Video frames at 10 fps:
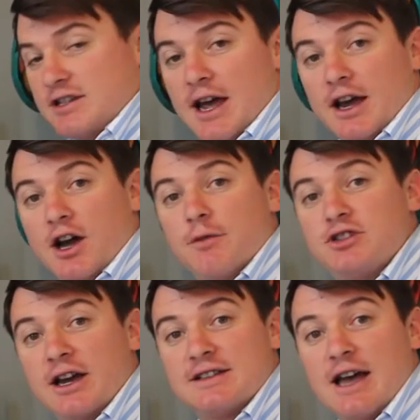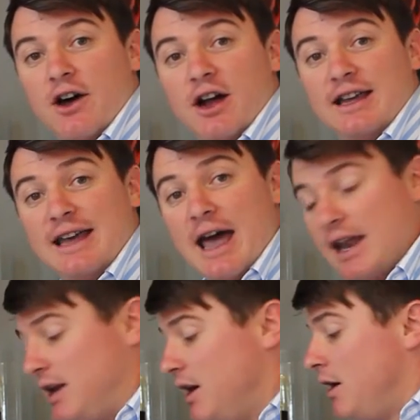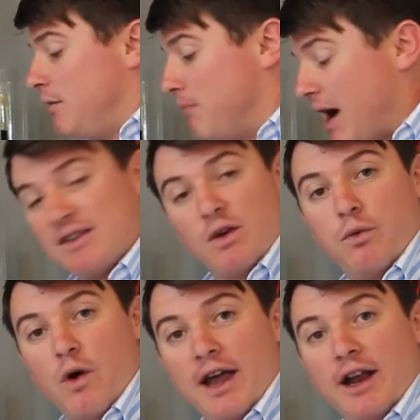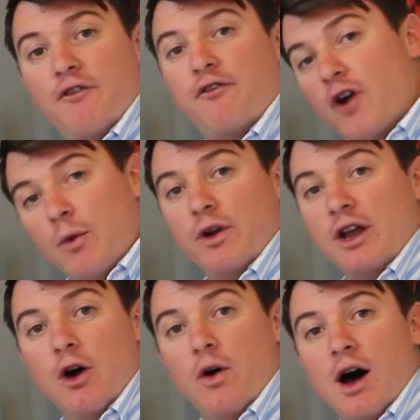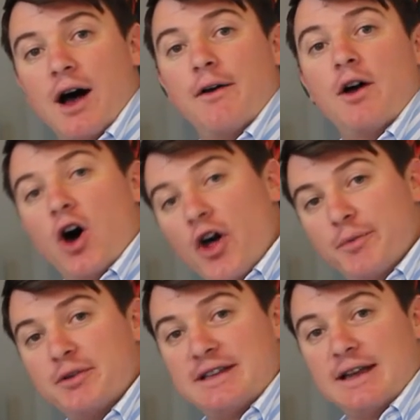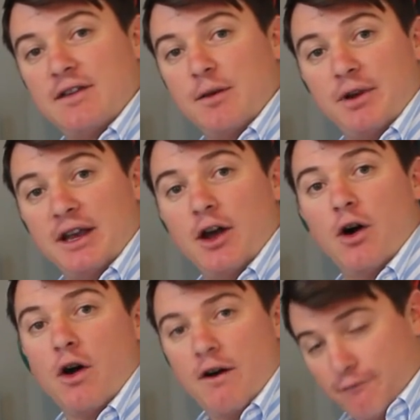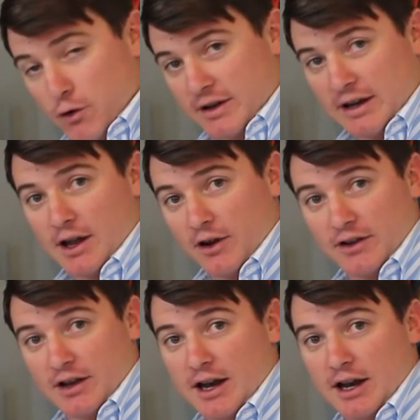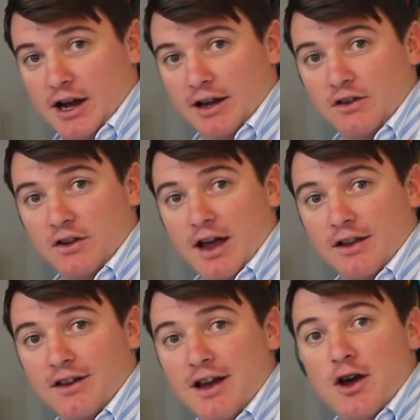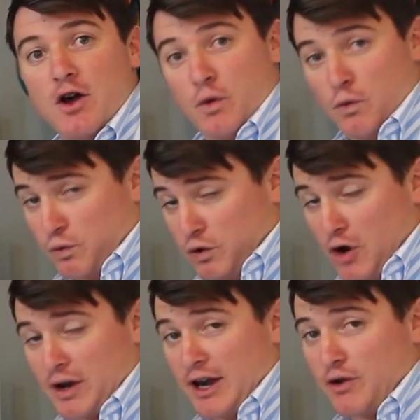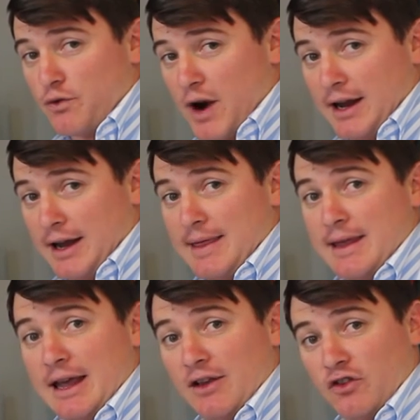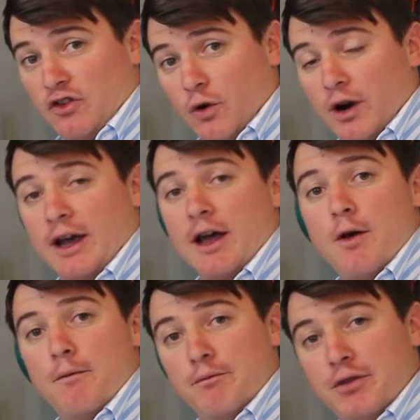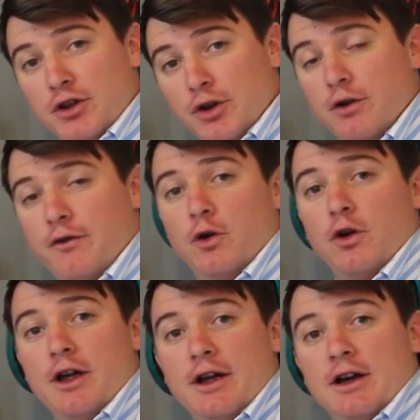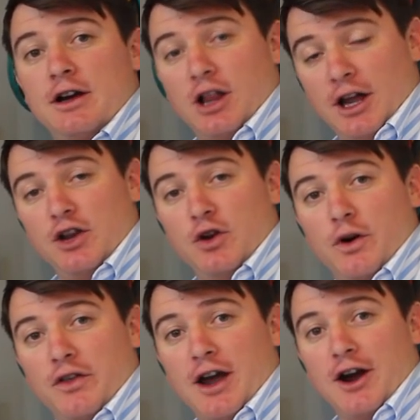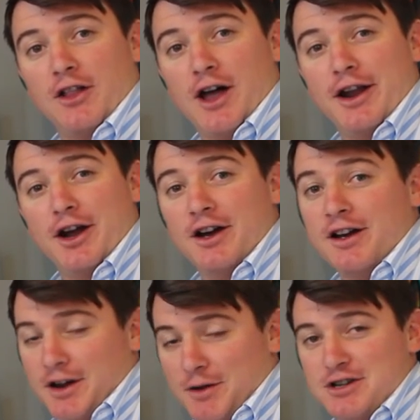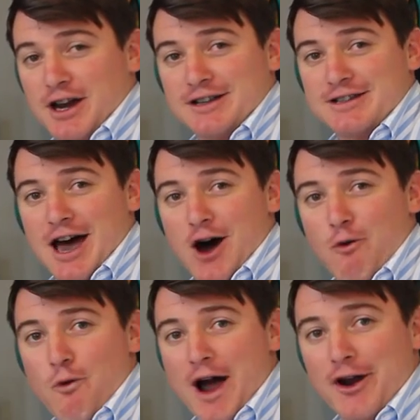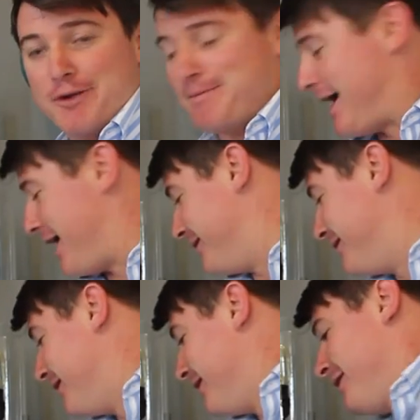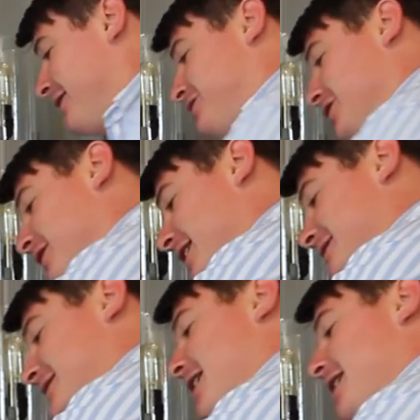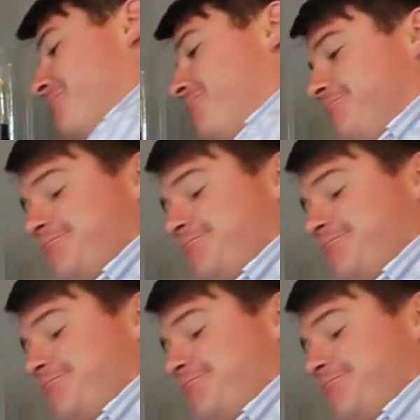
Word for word: Day. Come check us out again. Buena from Rioja, 100% Tempranillo, $14.99, located right in the historic, beautiful Clayton, North Carolina. Come check us out. Wine on Main. Till next time,